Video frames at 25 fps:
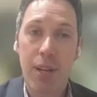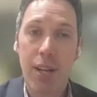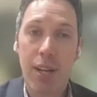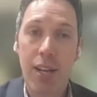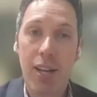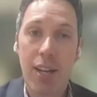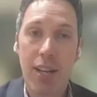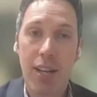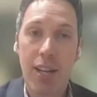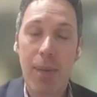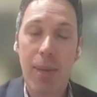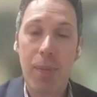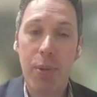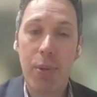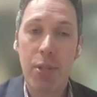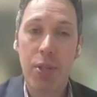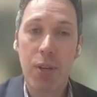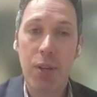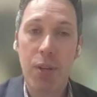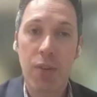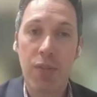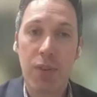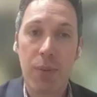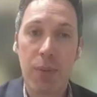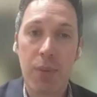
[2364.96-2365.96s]
uh, an
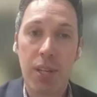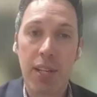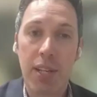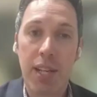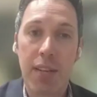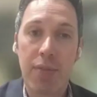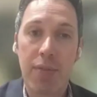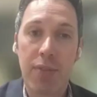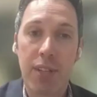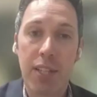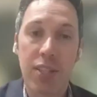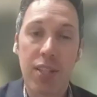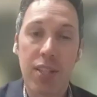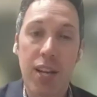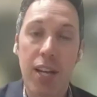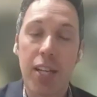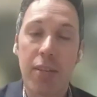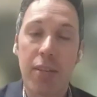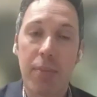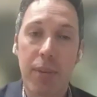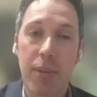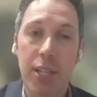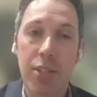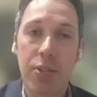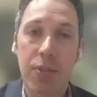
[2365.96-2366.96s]
episode from the Netflix
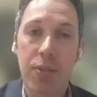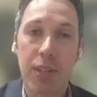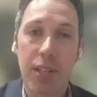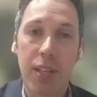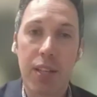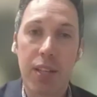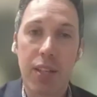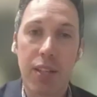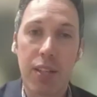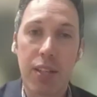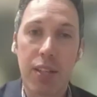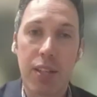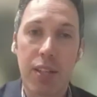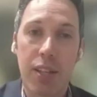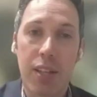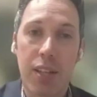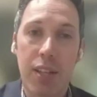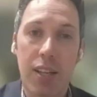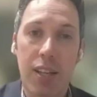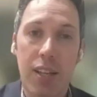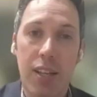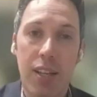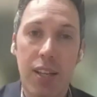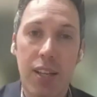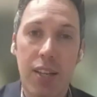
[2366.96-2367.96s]
documentary on
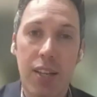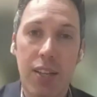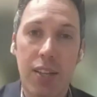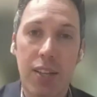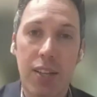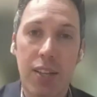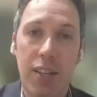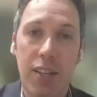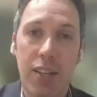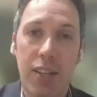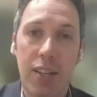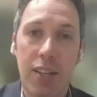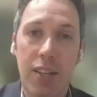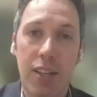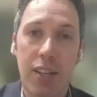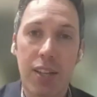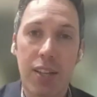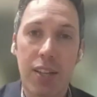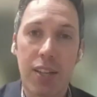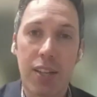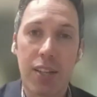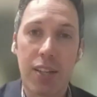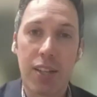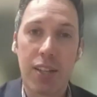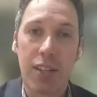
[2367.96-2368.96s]
uh, on on
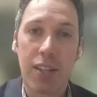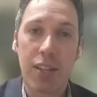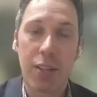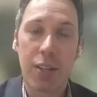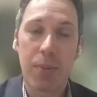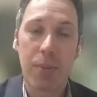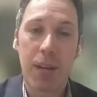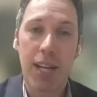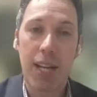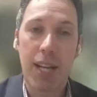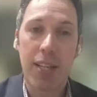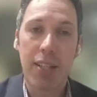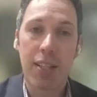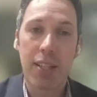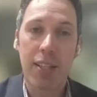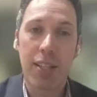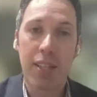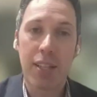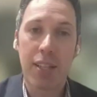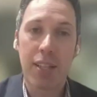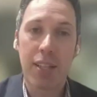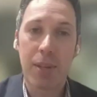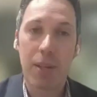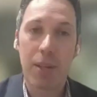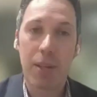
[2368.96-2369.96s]
on the, you know behind
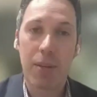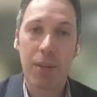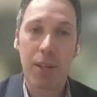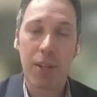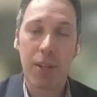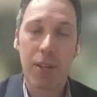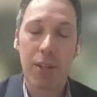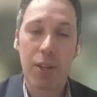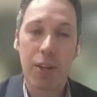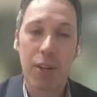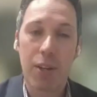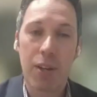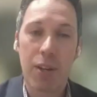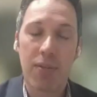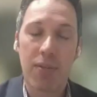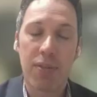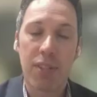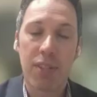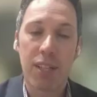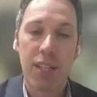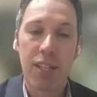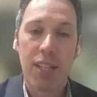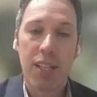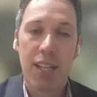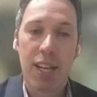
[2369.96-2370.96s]
the the, the curve,
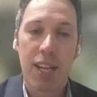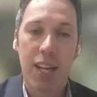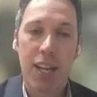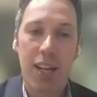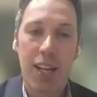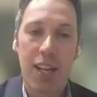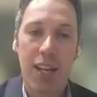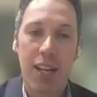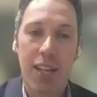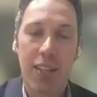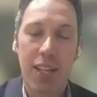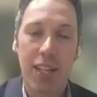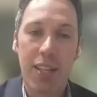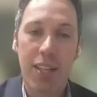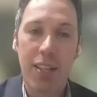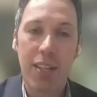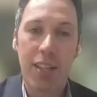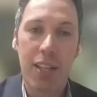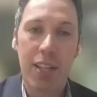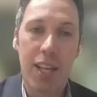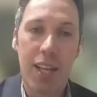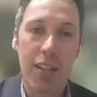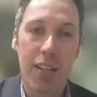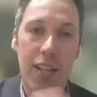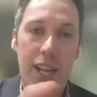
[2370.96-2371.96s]
uh, mm-hmm. and they
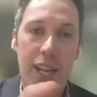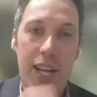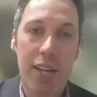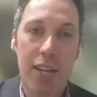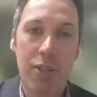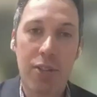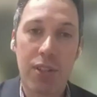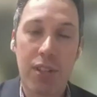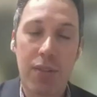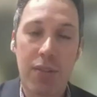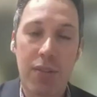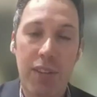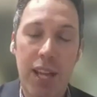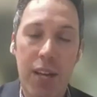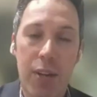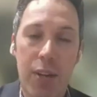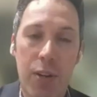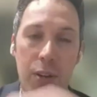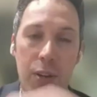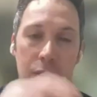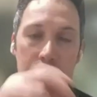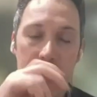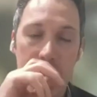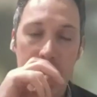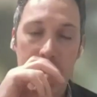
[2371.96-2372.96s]
they they actually the flat
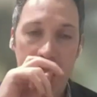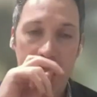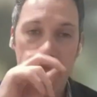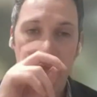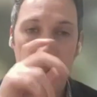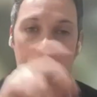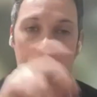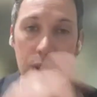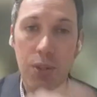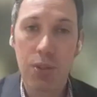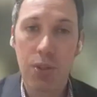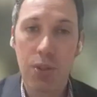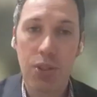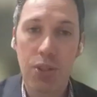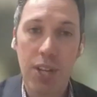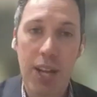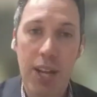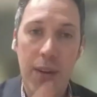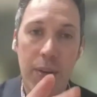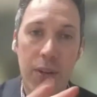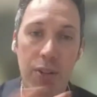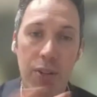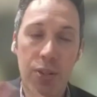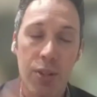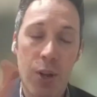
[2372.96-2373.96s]
earthers they actually use a
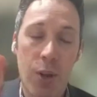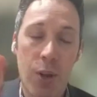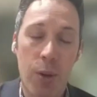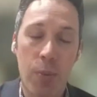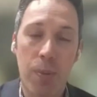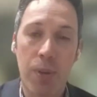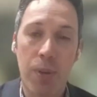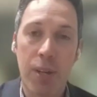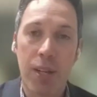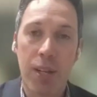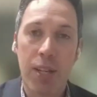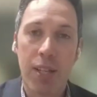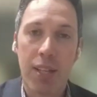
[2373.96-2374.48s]
gyroscope